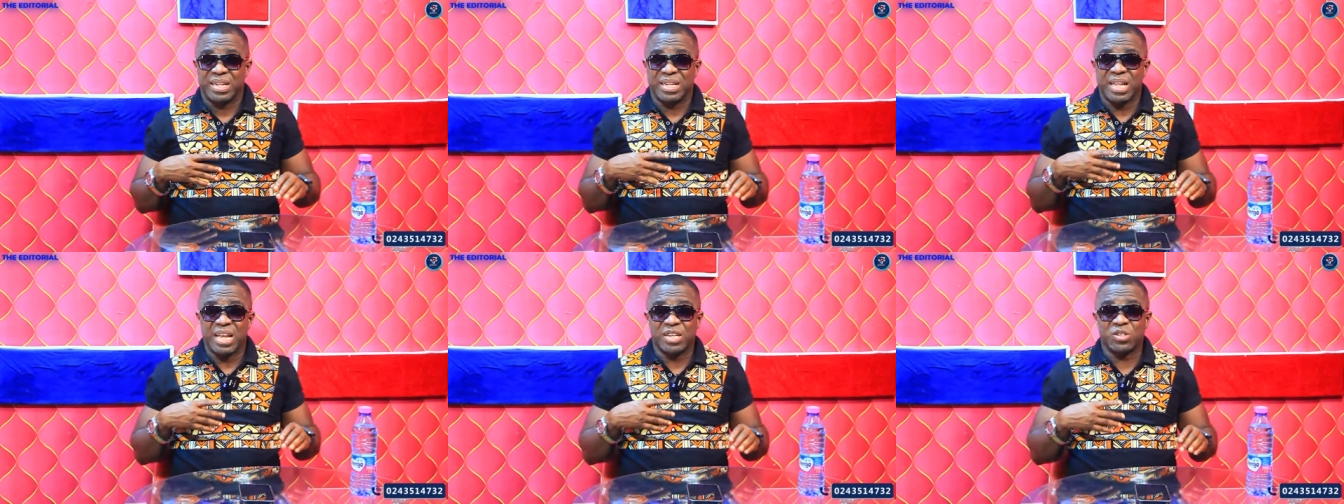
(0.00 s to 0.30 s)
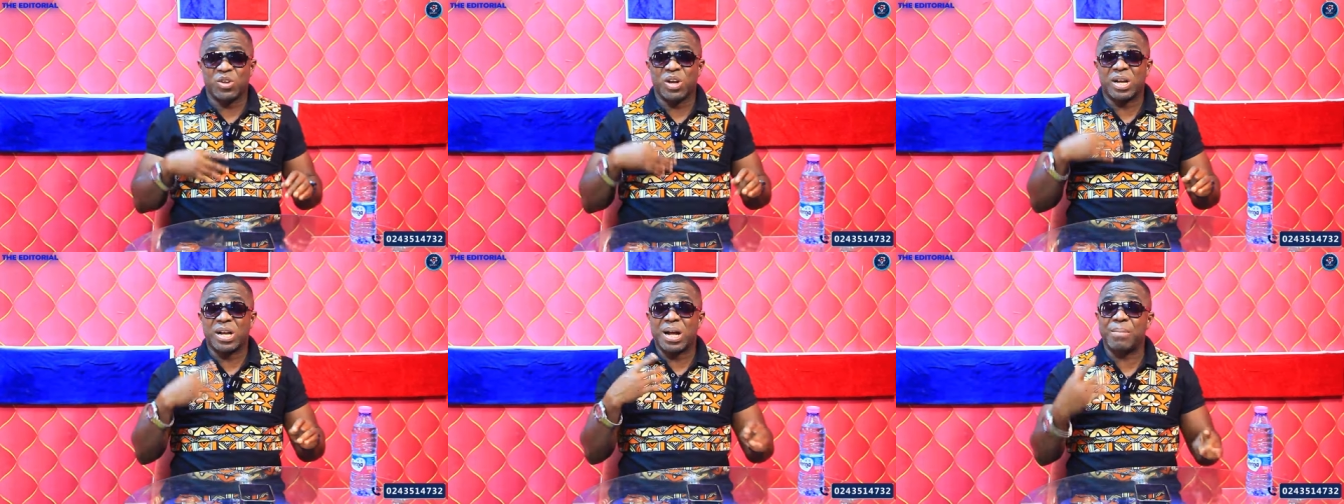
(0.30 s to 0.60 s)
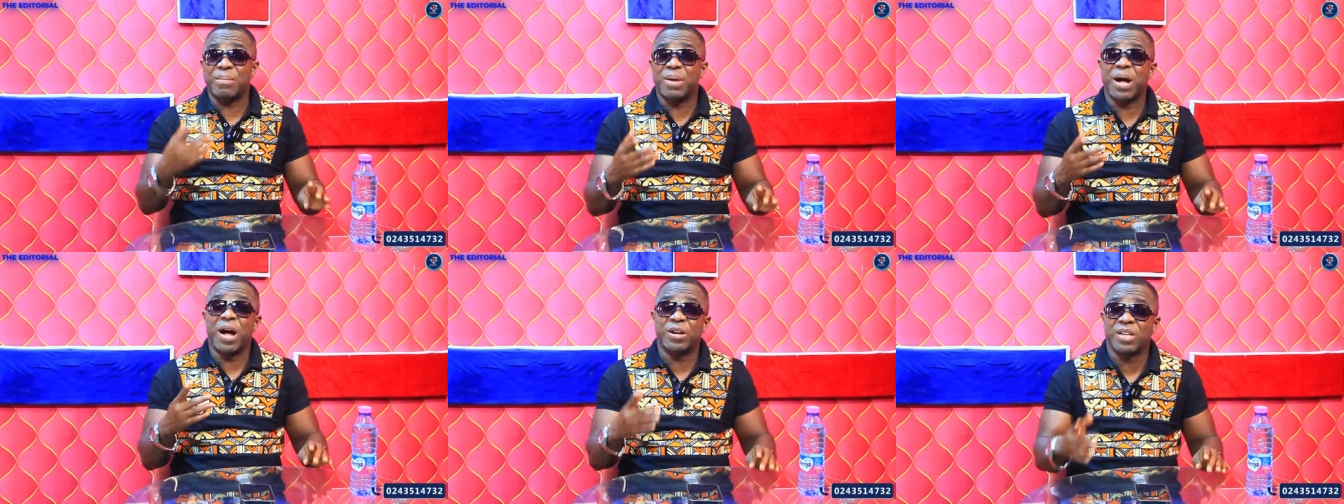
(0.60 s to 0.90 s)
does not
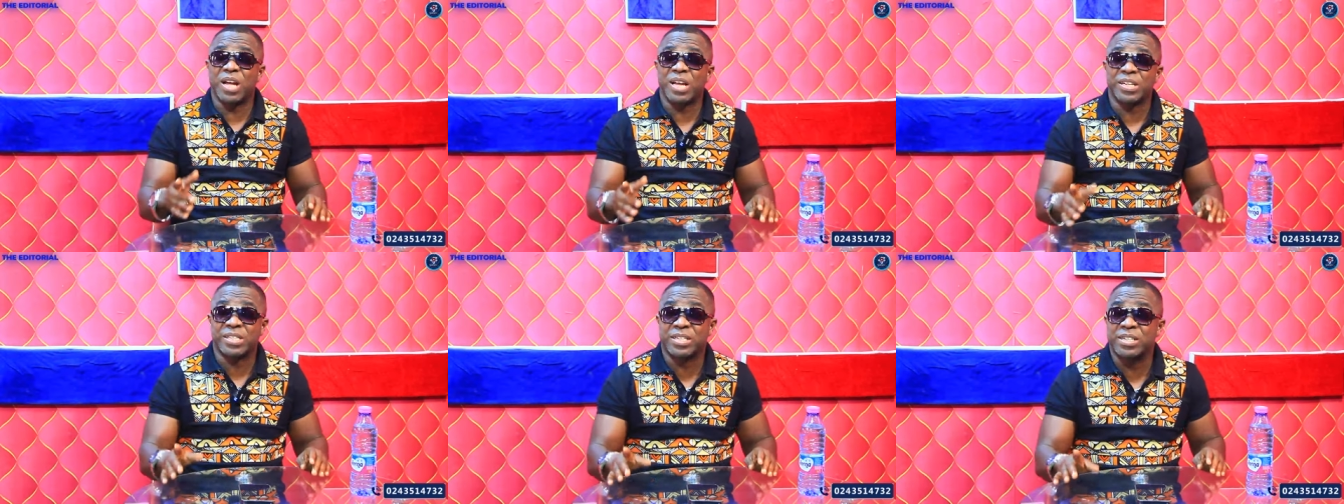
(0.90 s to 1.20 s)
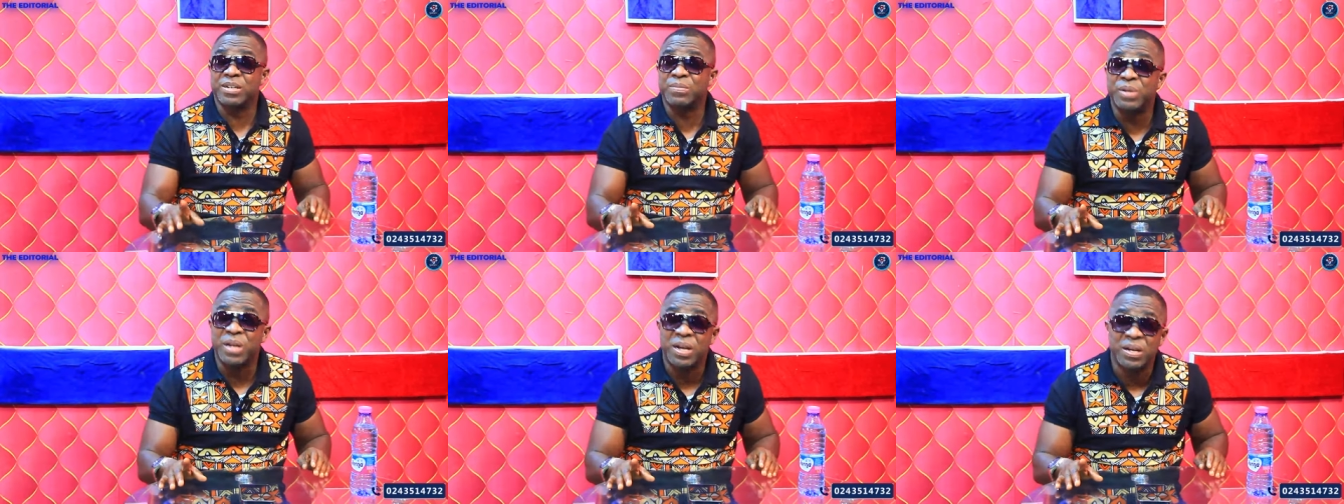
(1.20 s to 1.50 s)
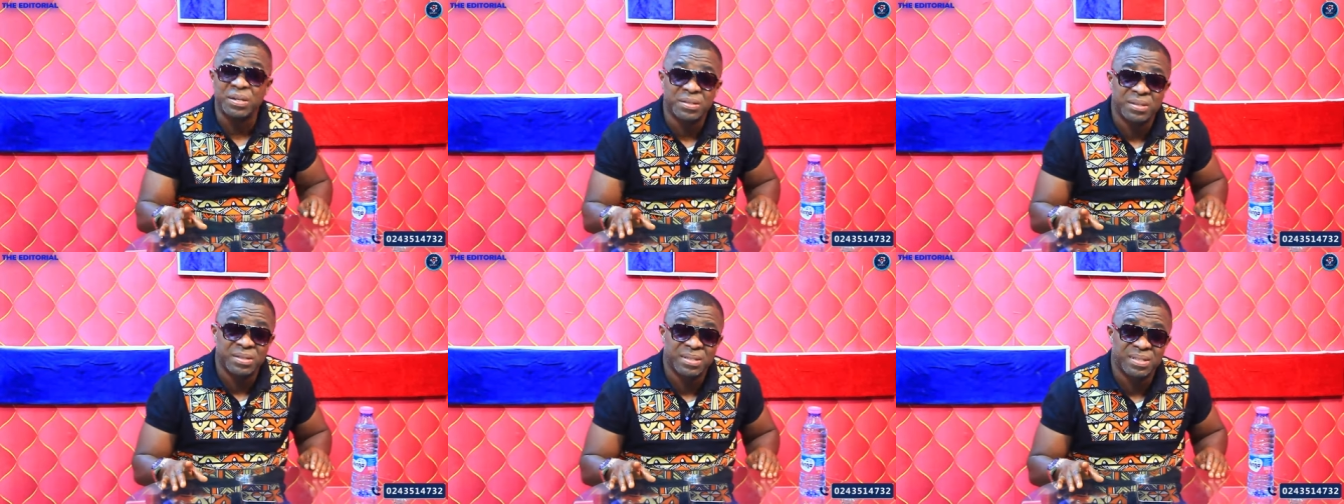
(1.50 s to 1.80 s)
come out as
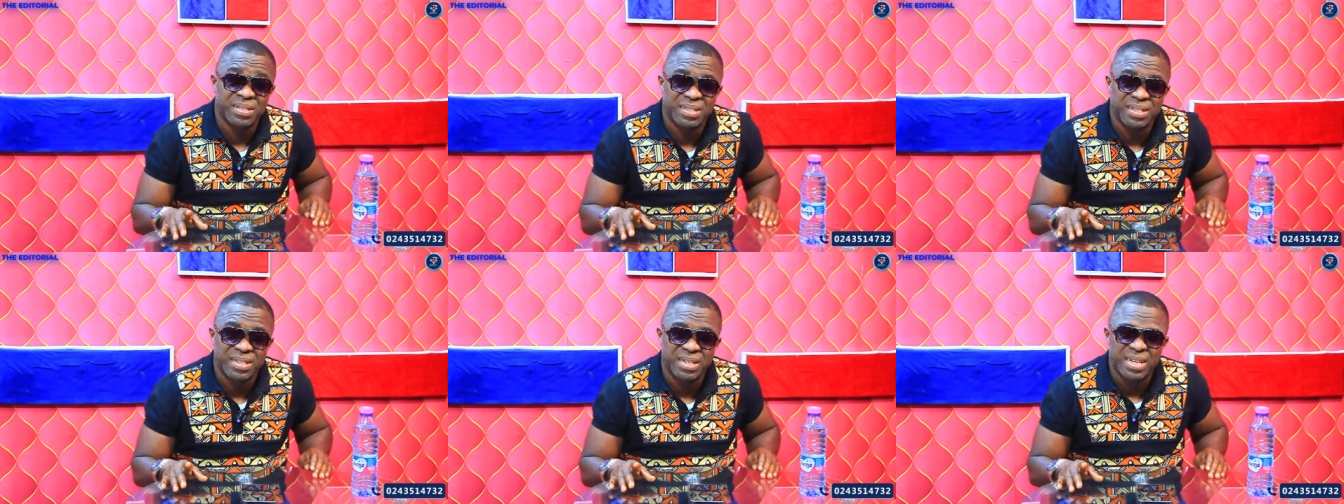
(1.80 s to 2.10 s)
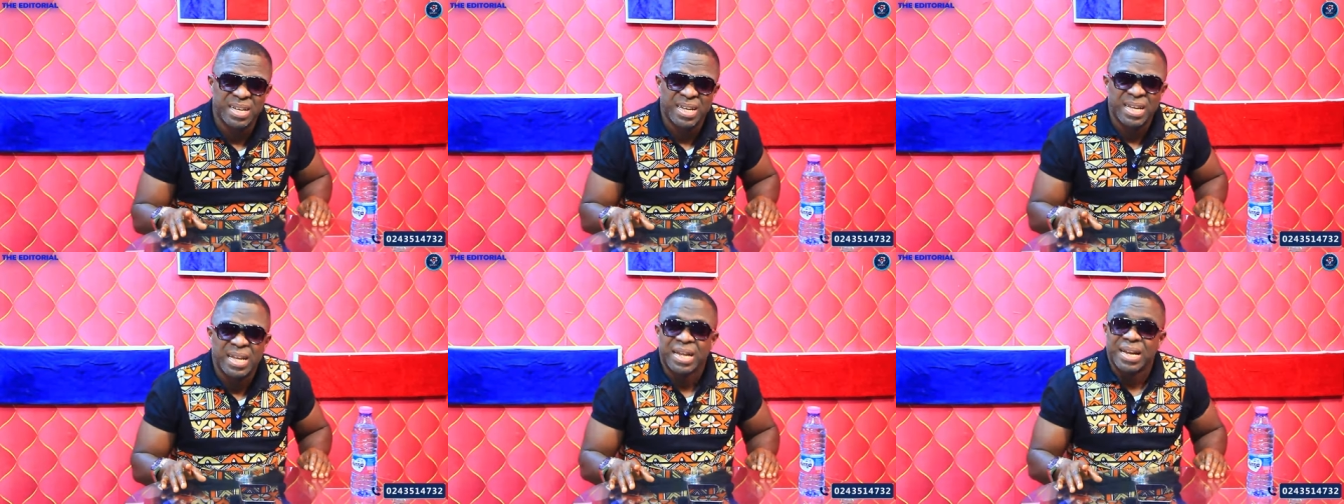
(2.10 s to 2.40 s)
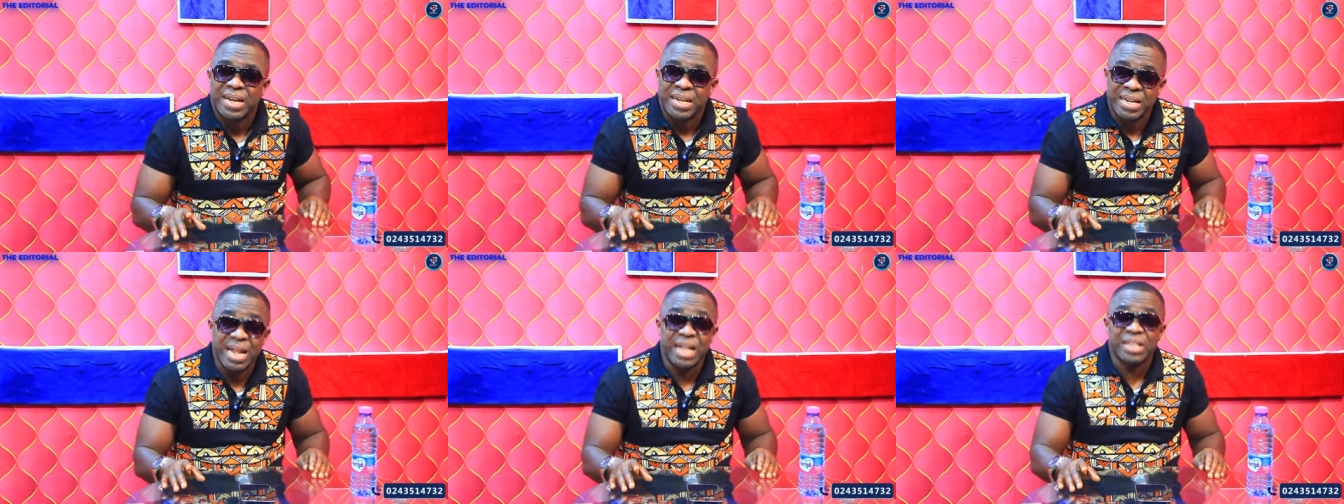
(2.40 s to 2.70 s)
criminal.
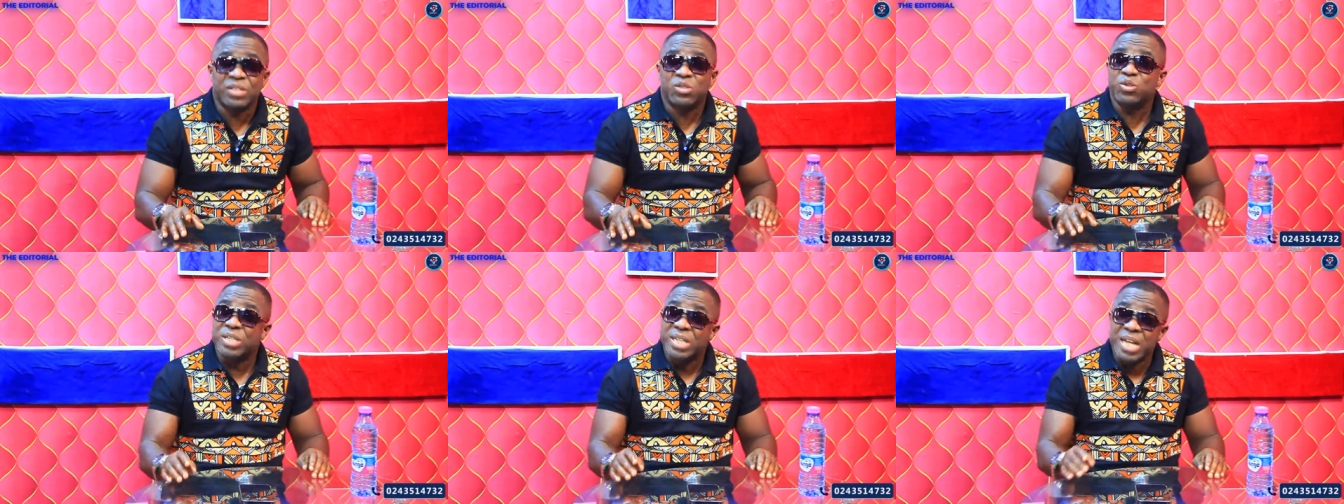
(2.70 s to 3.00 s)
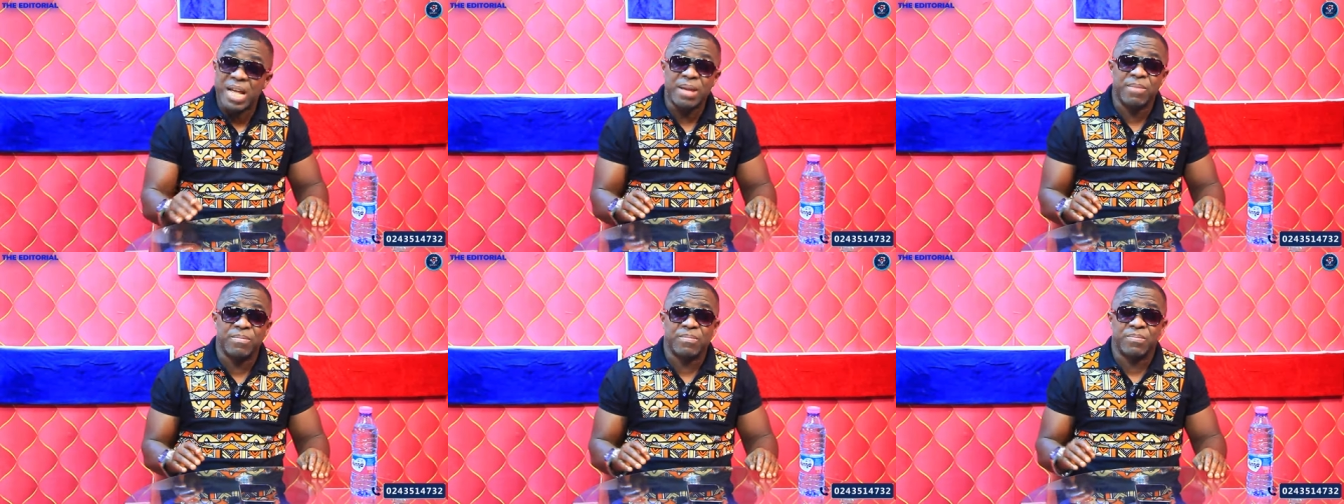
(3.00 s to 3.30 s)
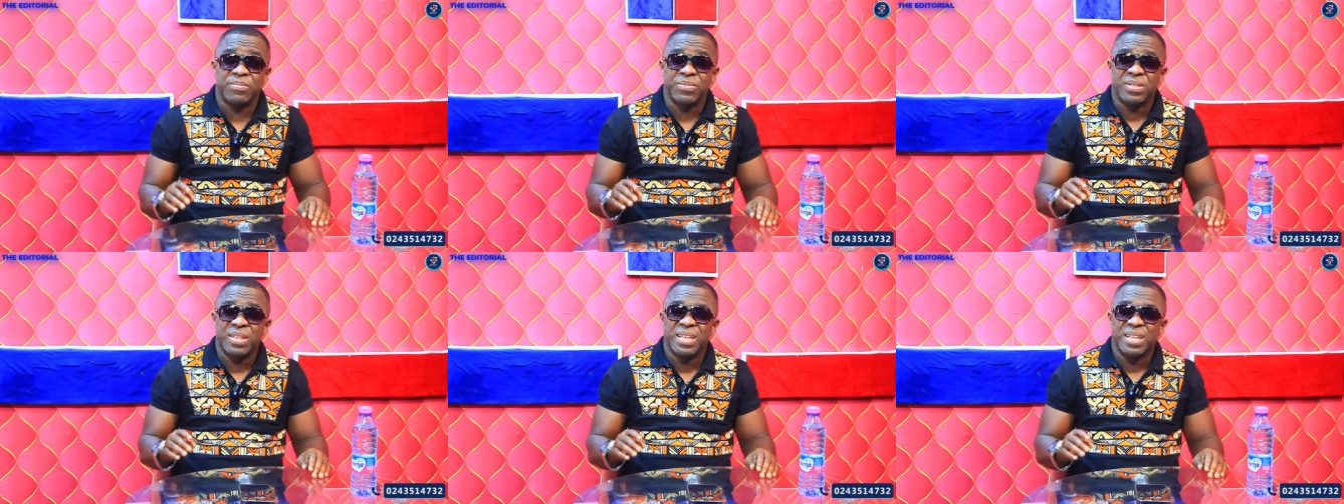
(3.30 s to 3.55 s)
That to them,